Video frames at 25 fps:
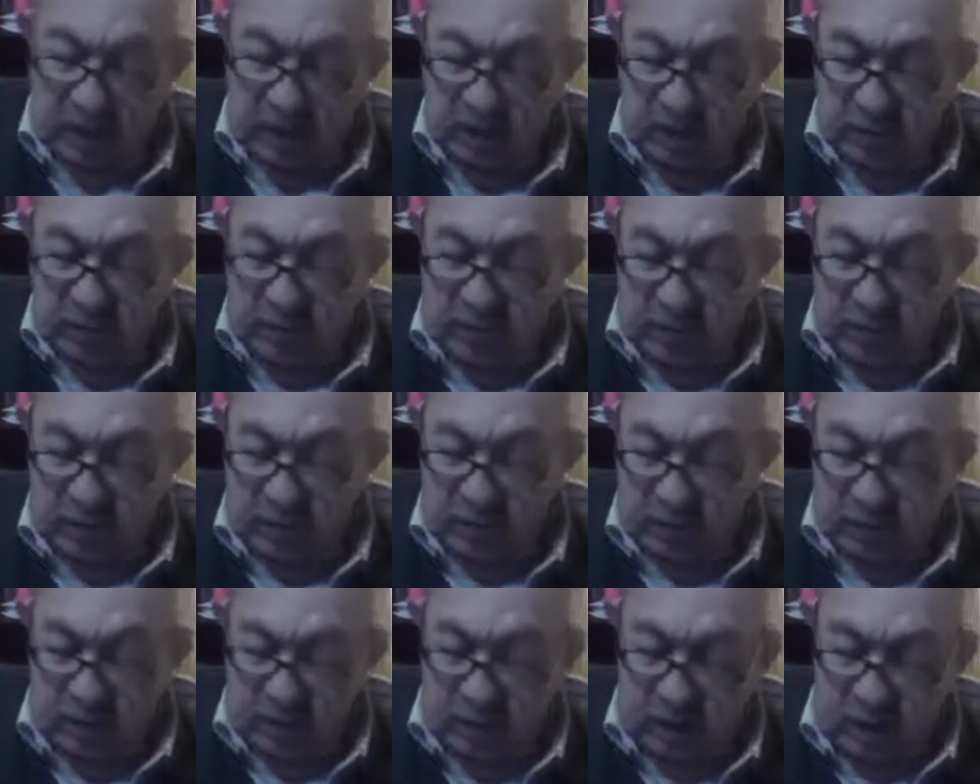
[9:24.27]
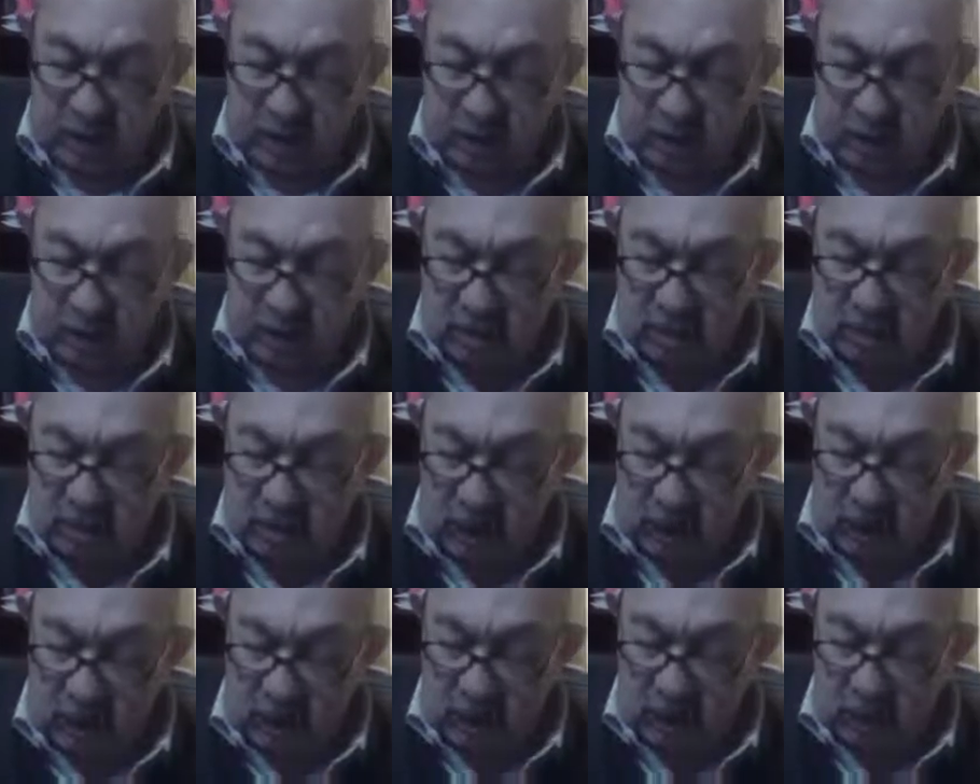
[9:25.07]
It can be
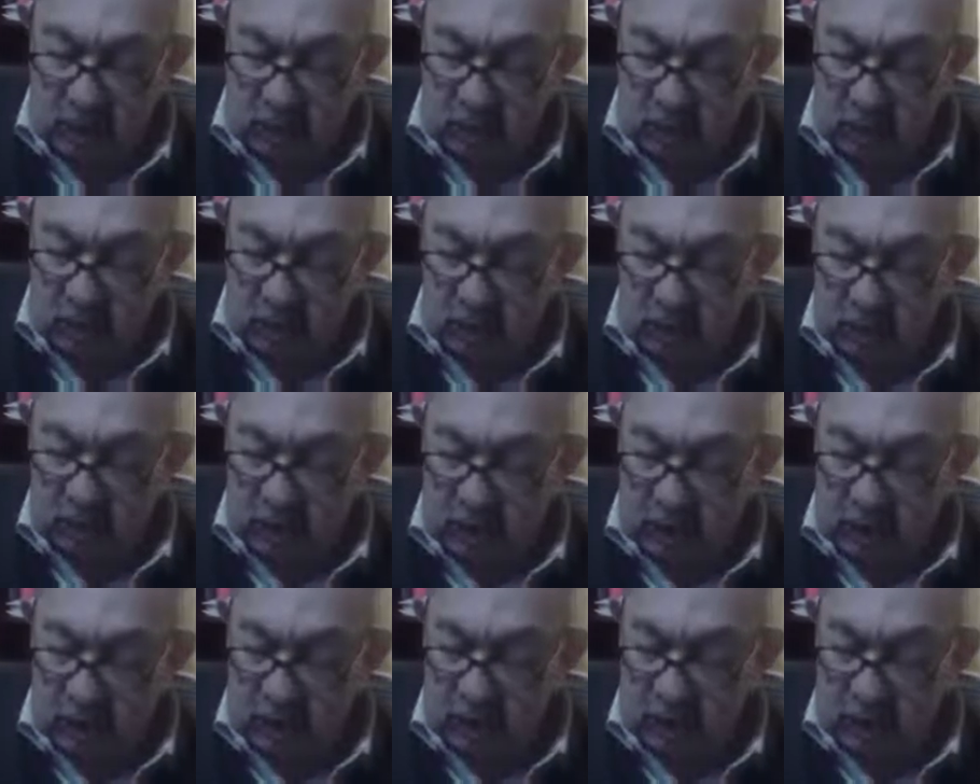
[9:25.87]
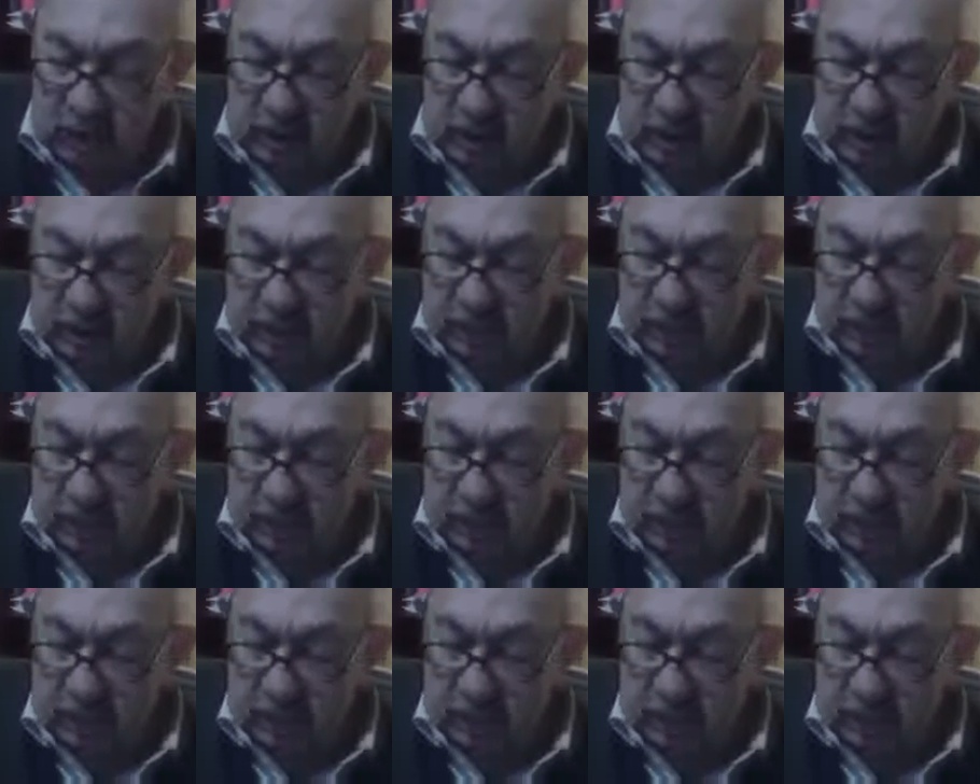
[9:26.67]
typed or by